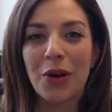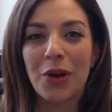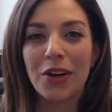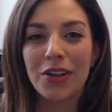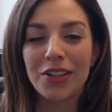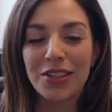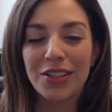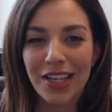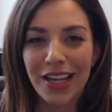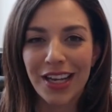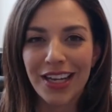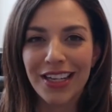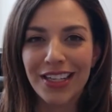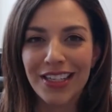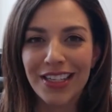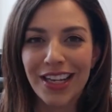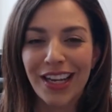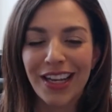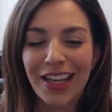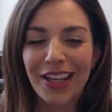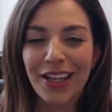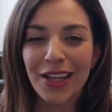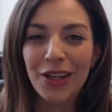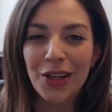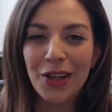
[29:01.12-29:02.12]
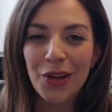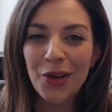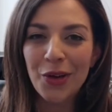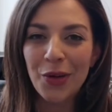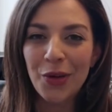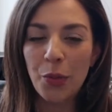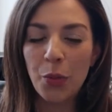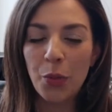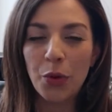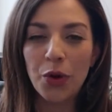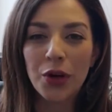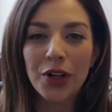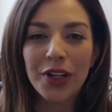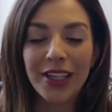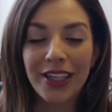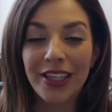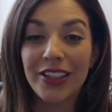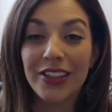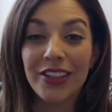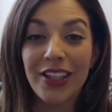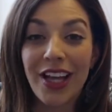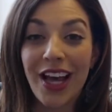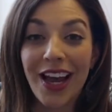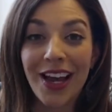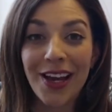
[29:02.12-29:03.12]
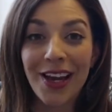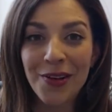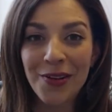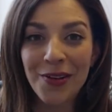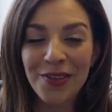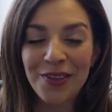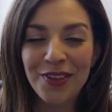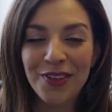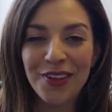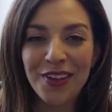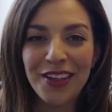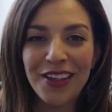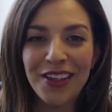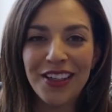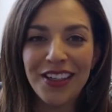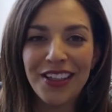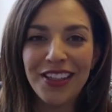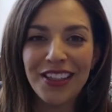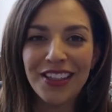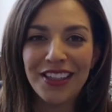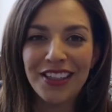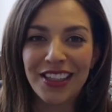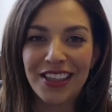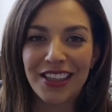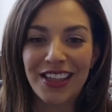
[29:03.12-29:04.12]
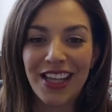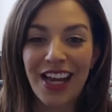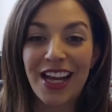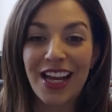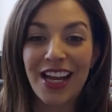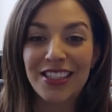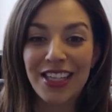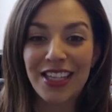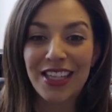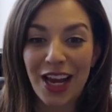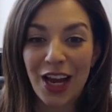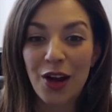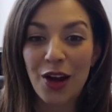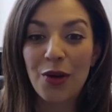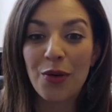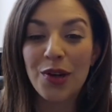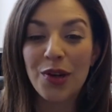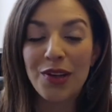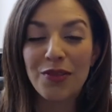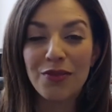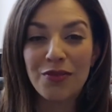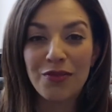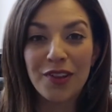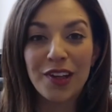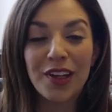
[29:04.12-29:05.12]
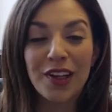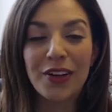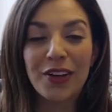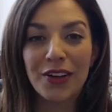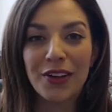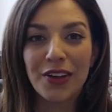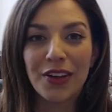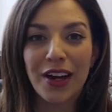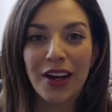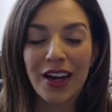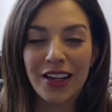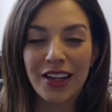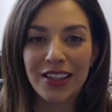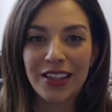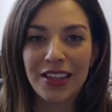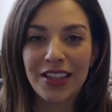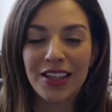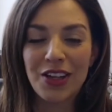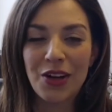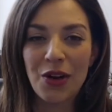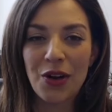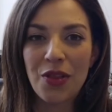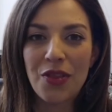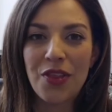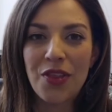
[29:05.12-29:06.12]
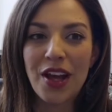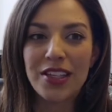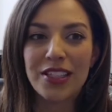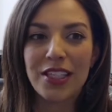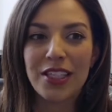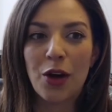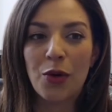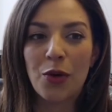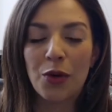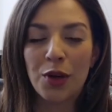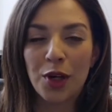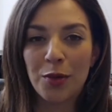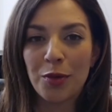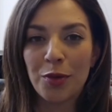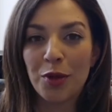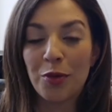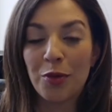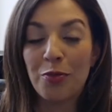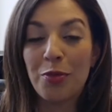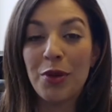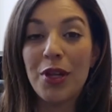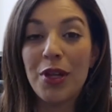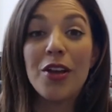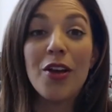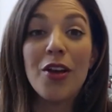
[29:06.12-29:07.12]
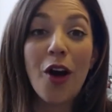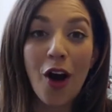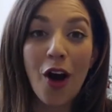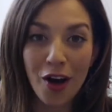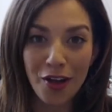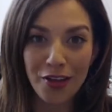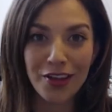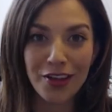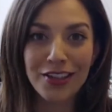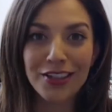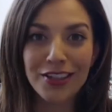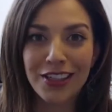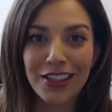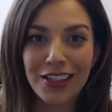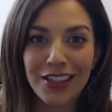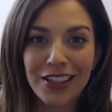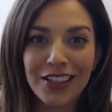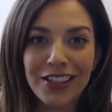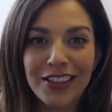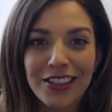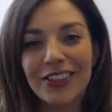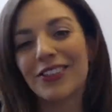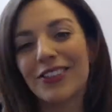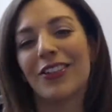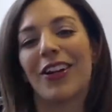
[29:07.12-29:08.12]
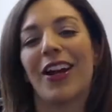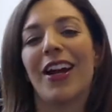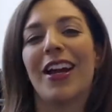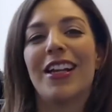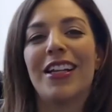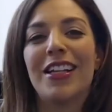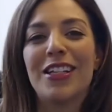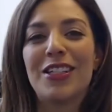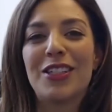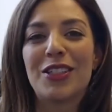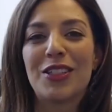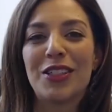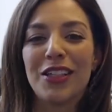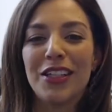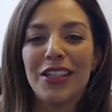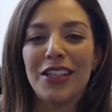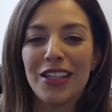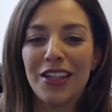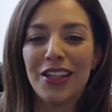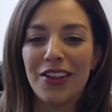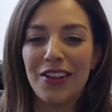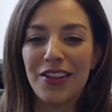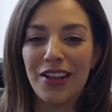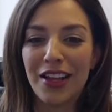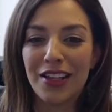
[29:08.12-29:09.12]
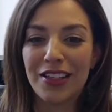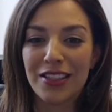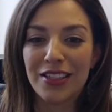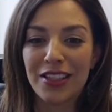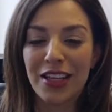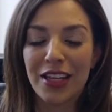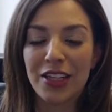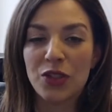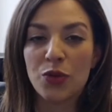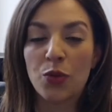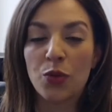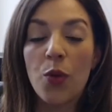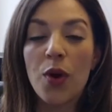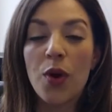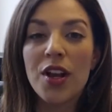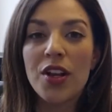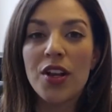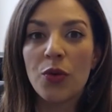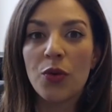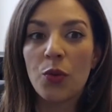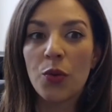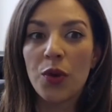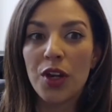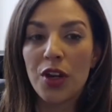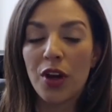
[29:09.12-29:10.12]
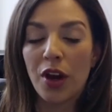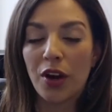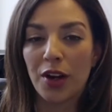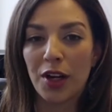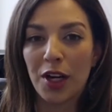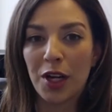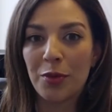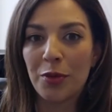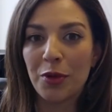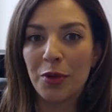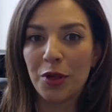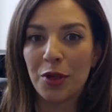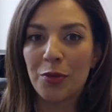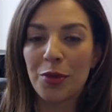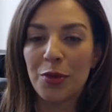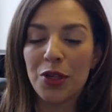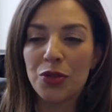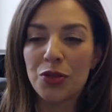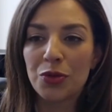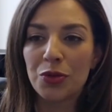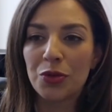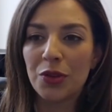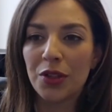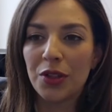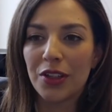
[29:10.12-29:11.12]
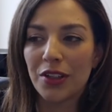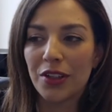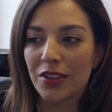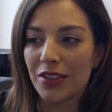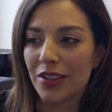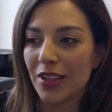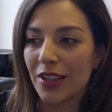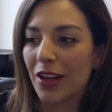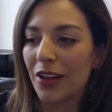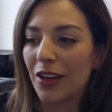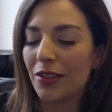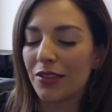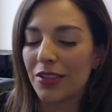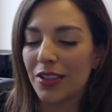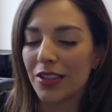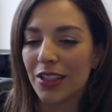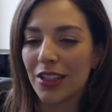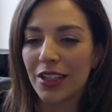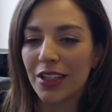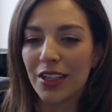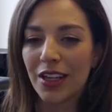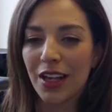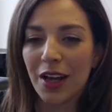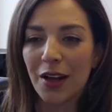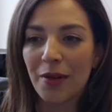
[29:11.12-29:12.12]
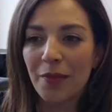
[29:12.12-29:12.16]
our day-to-day working life, that's how we figure, that's how we're able to be authentic, right? That's when we are able to be truly ourselves. And